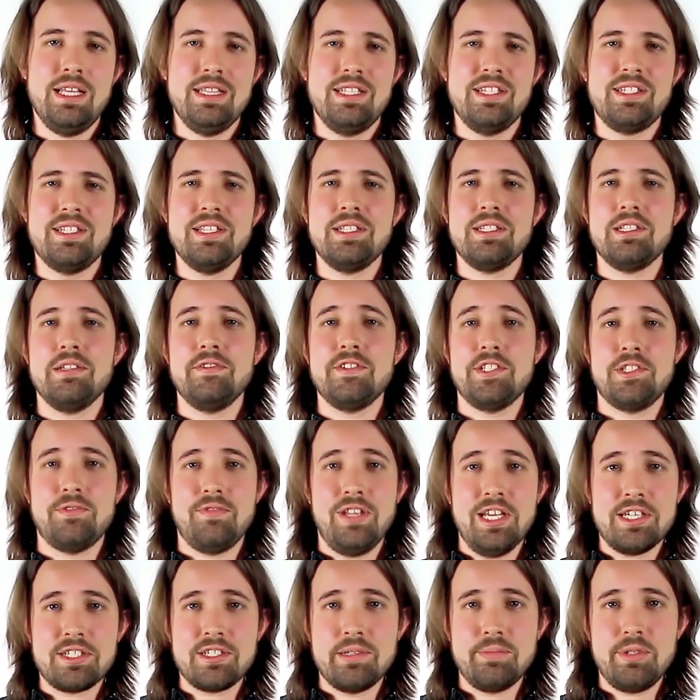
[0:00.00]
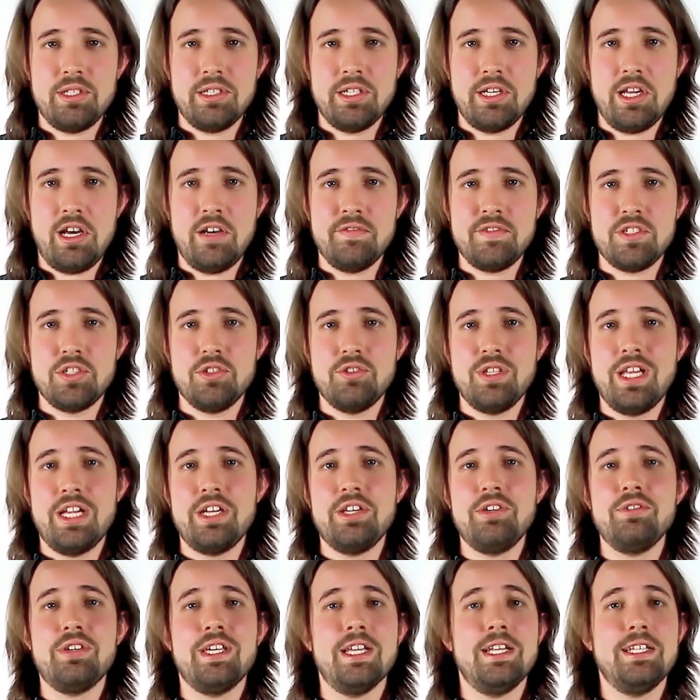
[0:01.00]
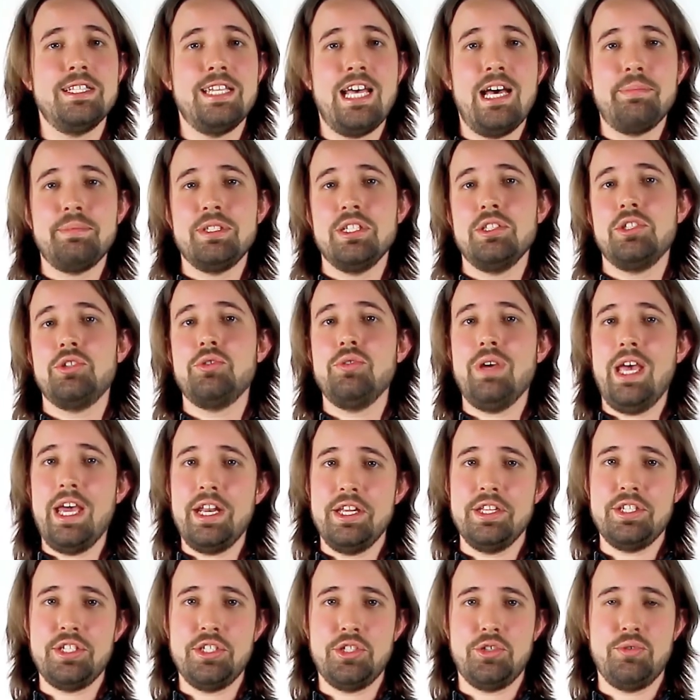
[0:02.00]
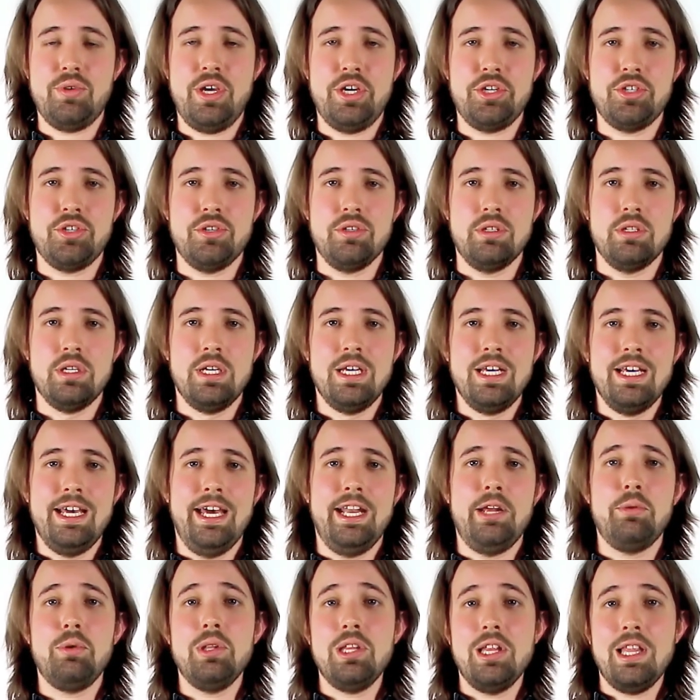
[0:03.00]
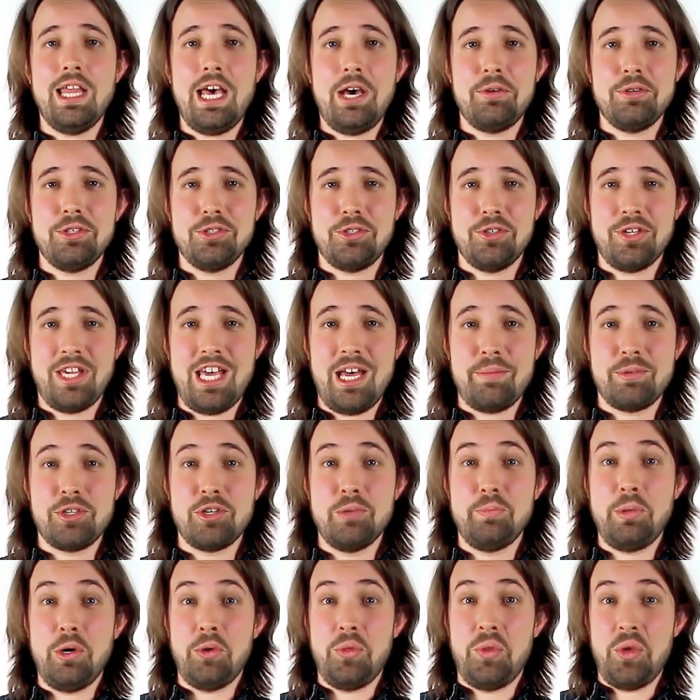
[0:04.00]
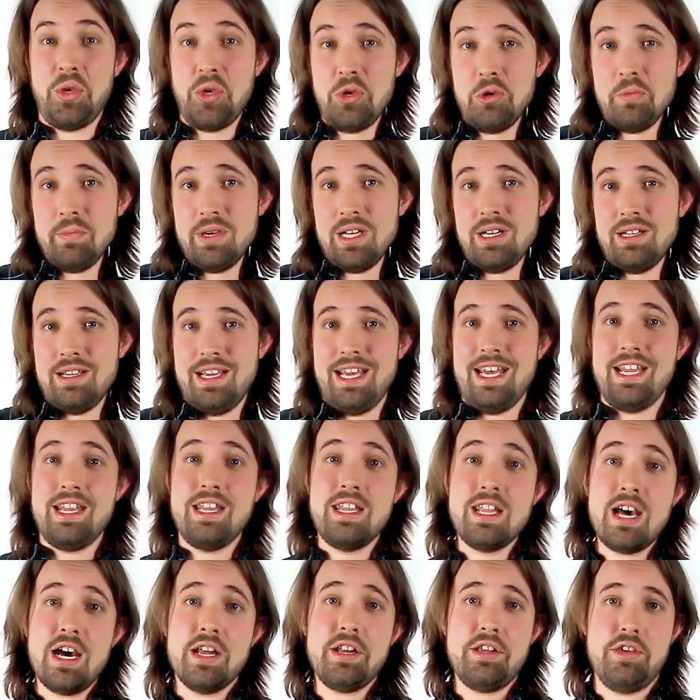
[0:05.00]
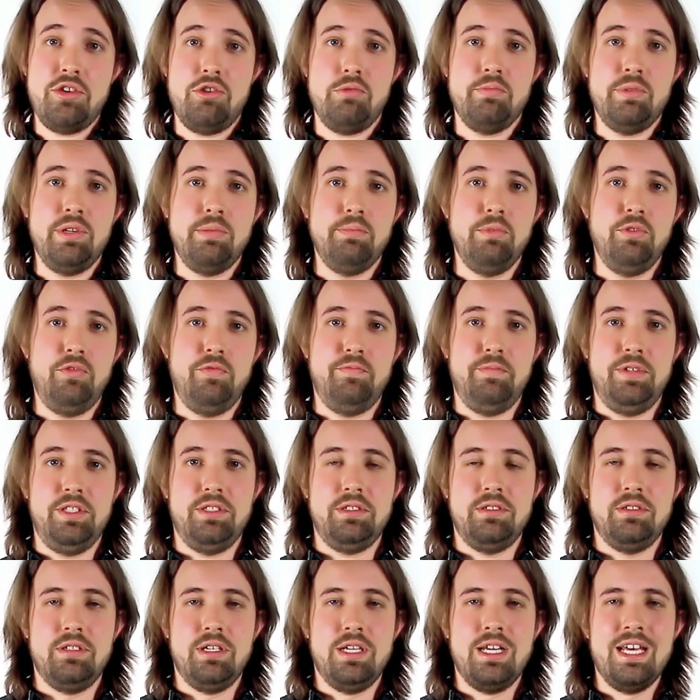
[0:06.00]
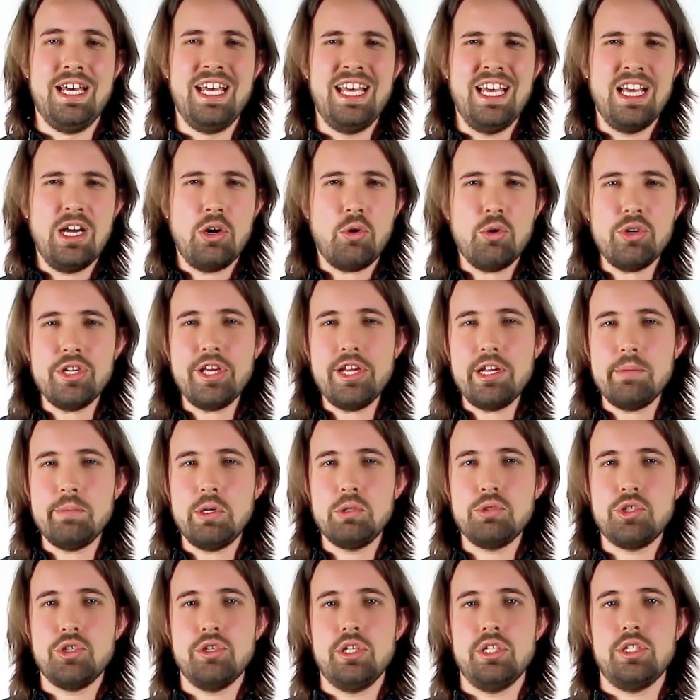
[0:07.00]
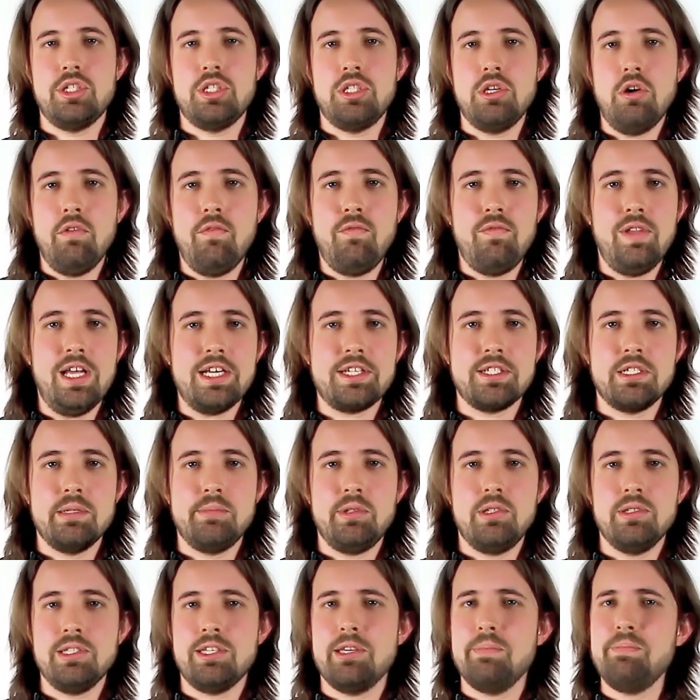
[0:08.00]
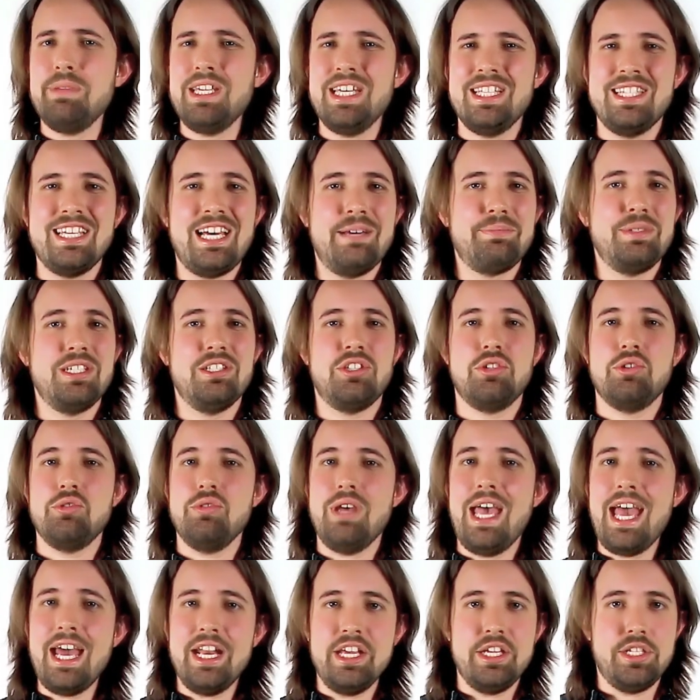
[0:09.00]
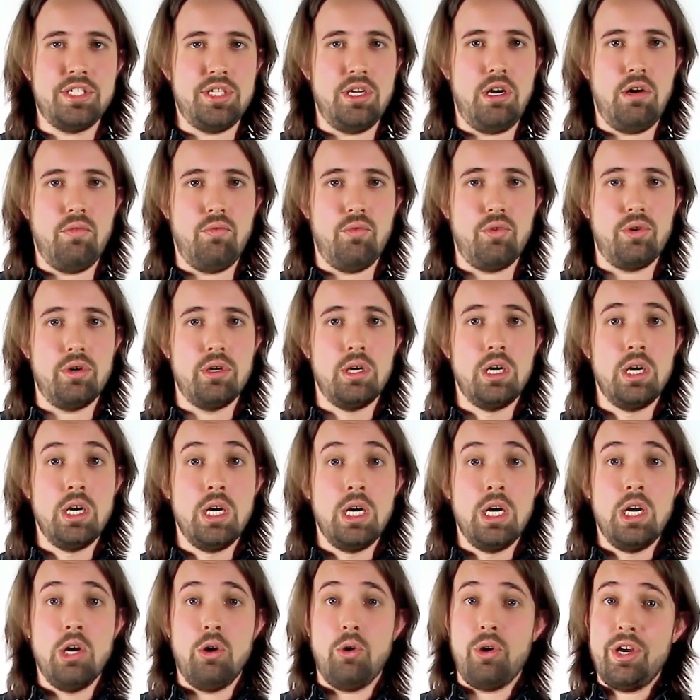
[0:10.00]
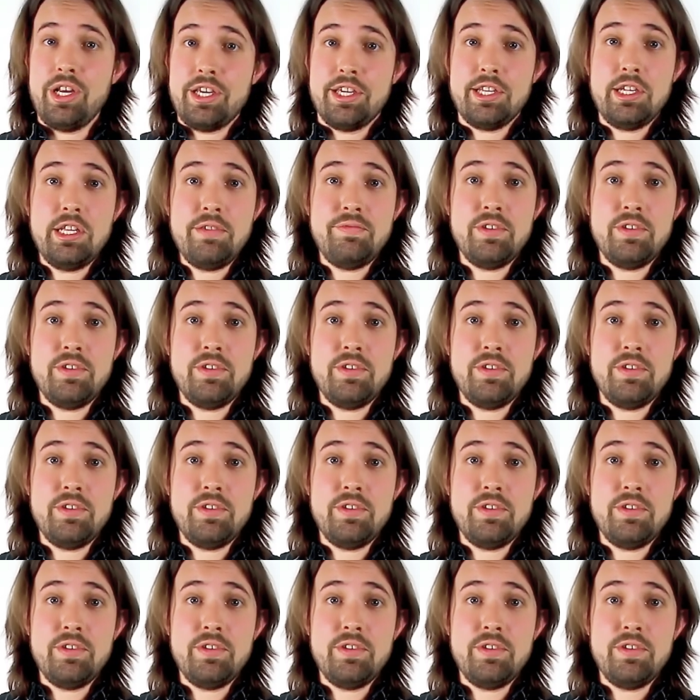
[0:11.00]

The system is flexible enough so that you can adapt it to any situation, and it will allow you to capture both human and non-human movement. Chordata Motion is so flexible it can be adapted to any software, or it can